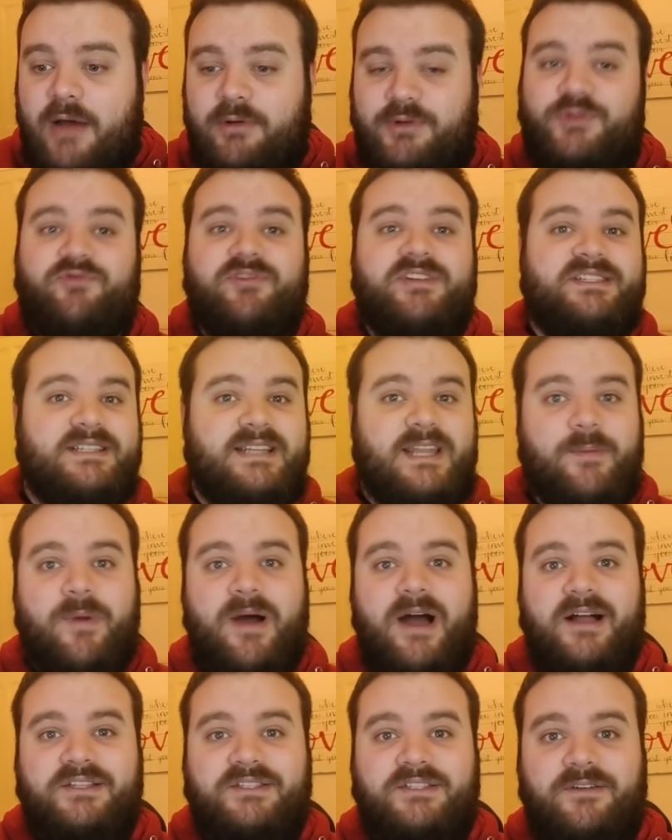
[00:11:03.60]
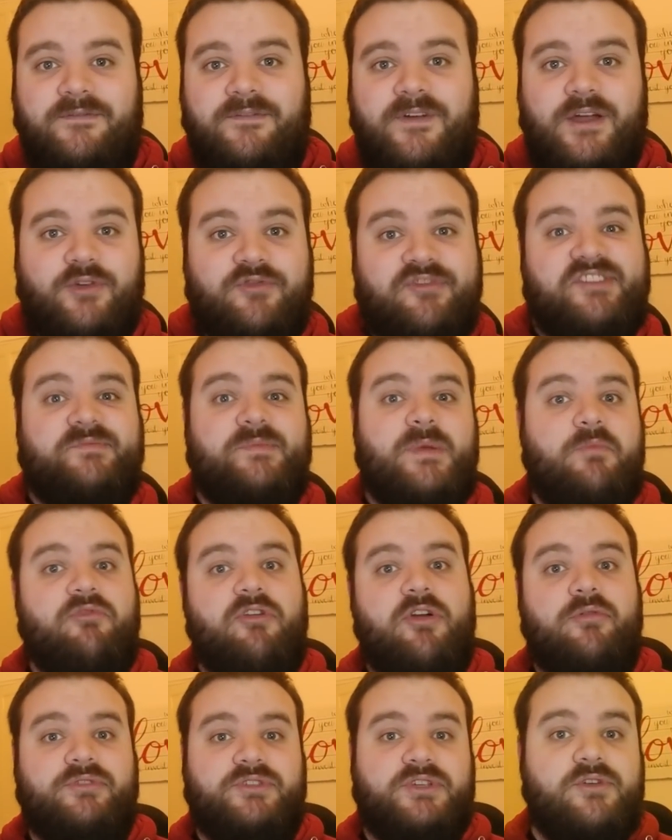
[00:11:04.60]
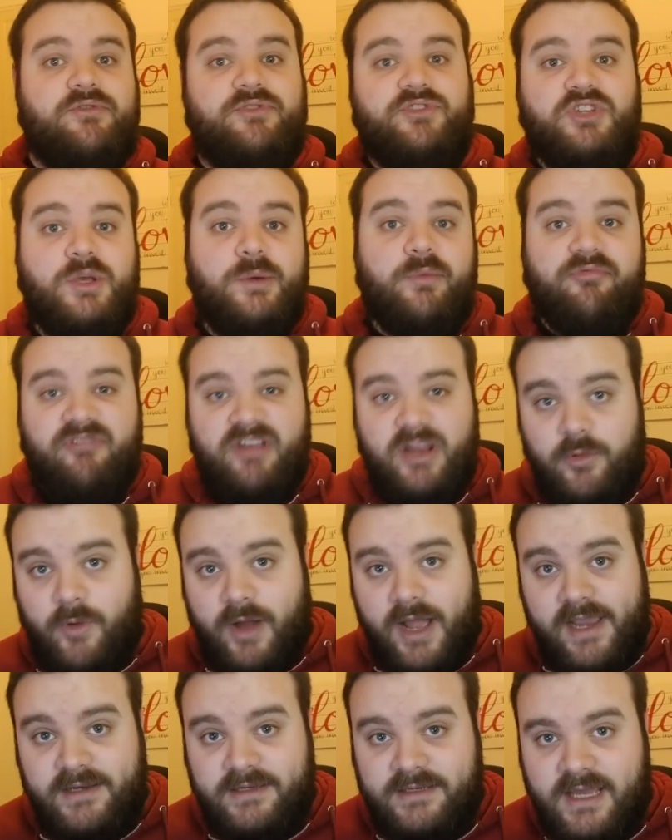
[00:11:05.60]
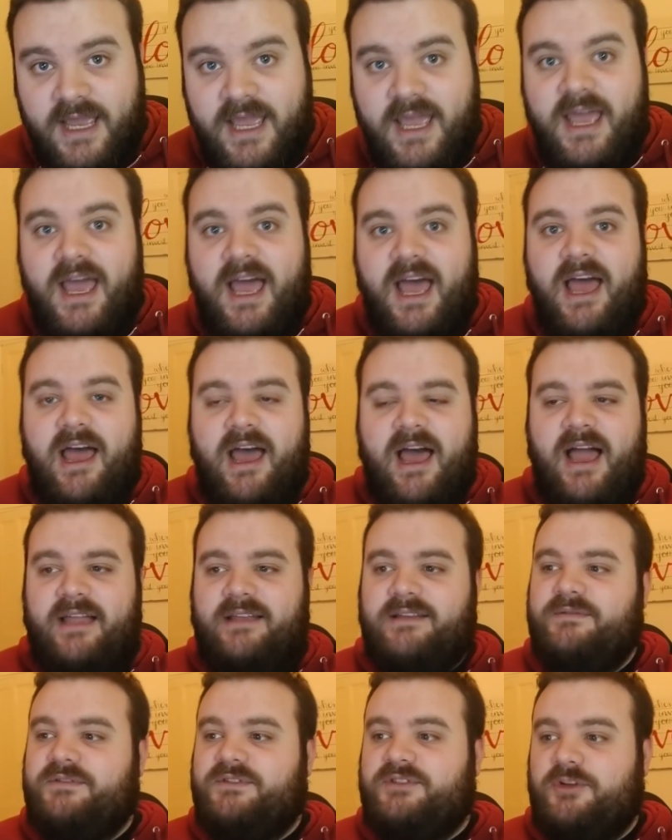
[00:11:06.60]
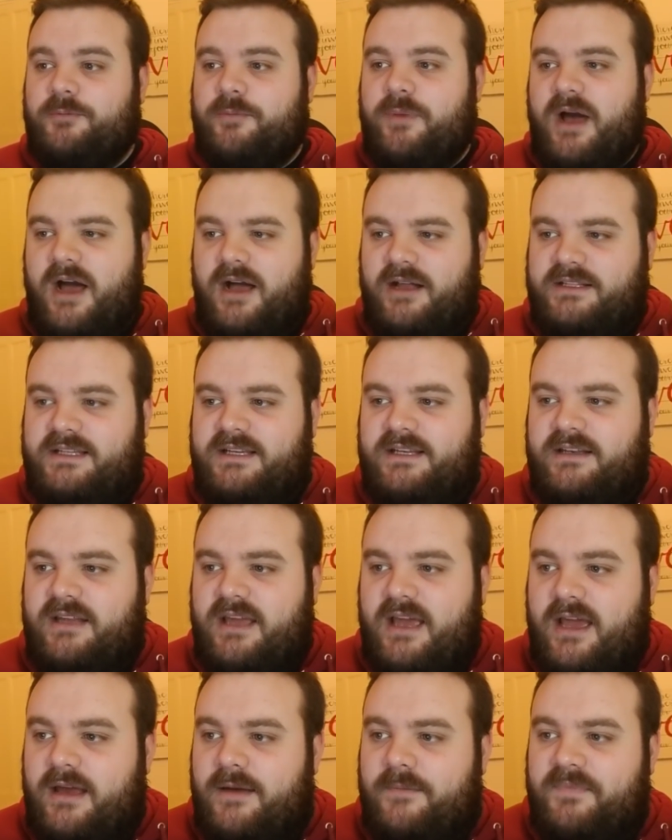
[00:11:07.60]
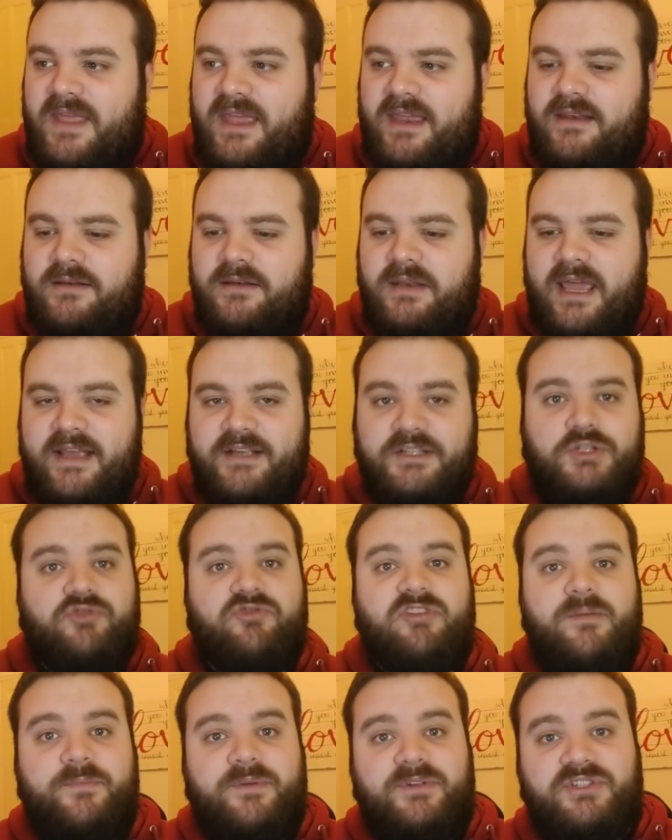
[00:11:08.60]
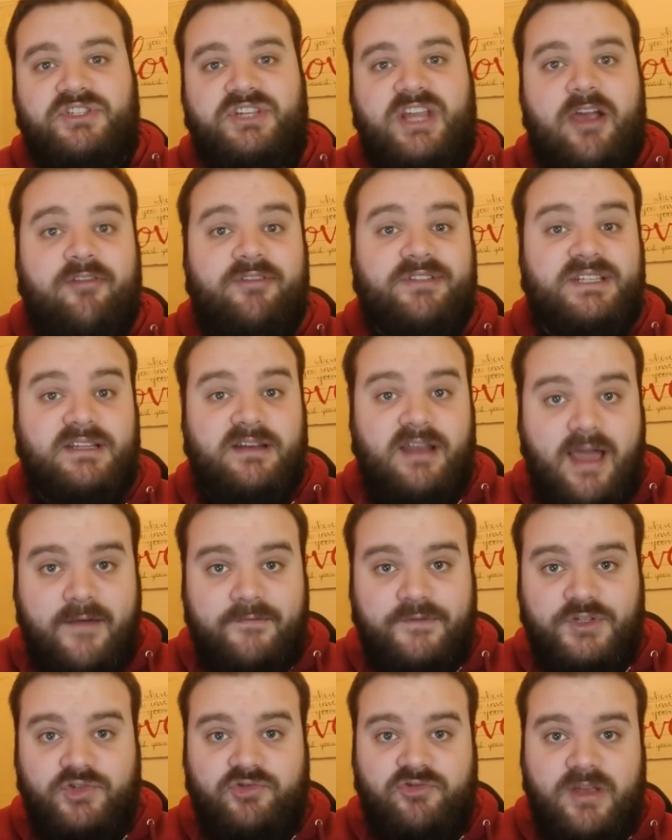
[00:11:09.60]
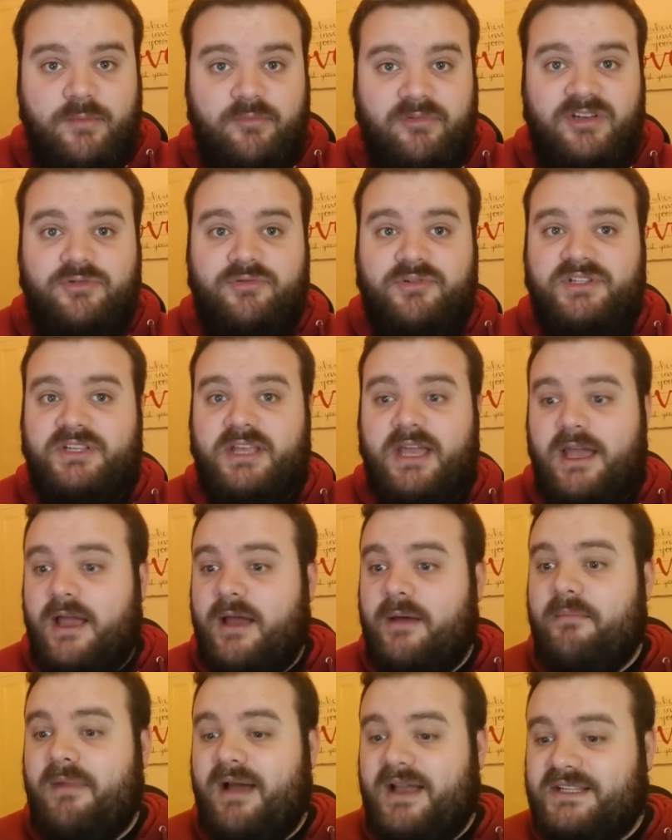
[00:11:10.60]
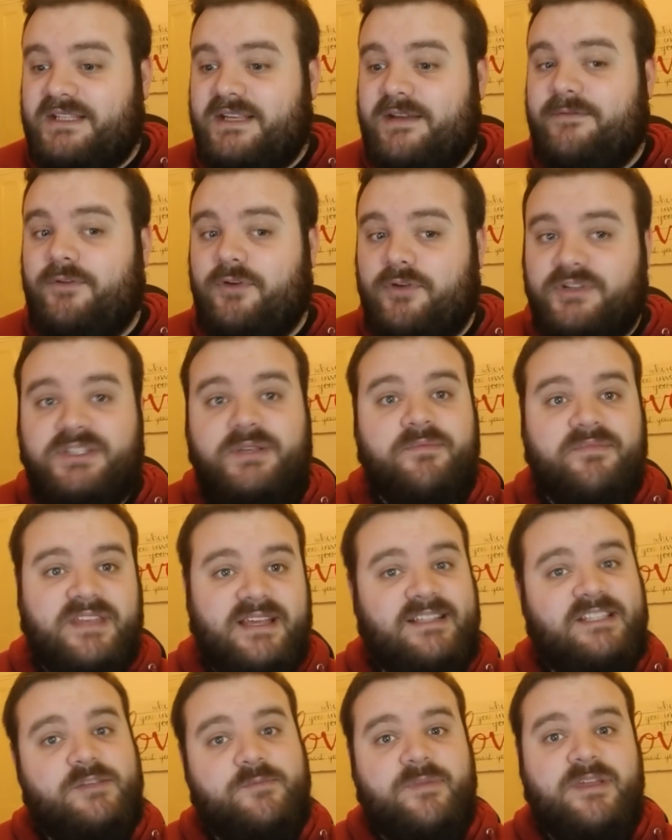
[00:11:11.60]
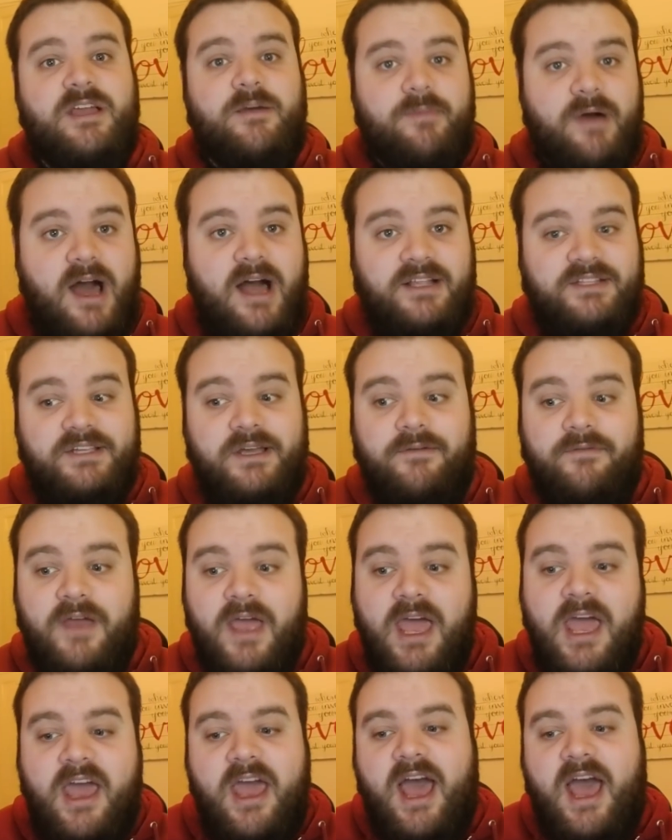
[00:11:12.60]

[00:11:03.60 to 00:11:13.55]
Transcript: I was recently part of uh, Crispy Pro's WhoTube Rewind. Uh, I took part in um, in Ace Creeper's charity live stream, which was a massive, awesome thing to be a part of.